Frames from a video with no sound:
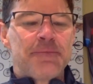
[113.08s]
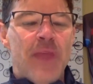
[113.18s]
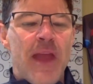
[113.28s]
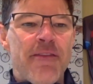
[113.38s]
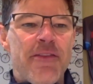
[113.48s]

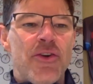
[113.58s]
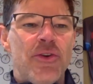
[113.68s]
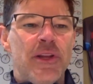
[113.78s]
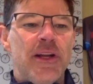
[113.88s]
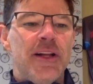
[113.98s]
having their
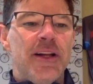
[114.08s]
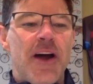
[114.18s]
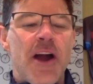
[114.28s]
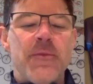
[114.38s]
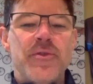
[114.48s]
own little
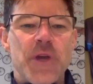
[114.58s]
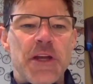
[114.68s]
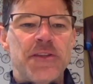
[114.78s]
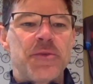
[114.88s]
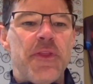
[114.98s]
arms
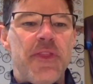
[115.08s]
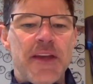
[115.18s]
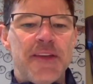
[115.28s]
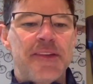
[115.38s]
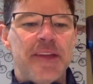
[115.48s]
race with
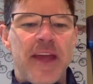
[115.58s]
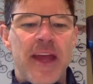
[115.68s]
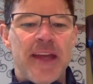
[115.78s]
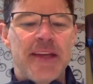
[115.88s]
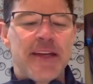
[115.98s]
this,
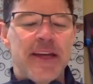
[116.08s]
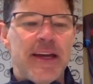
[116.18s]
and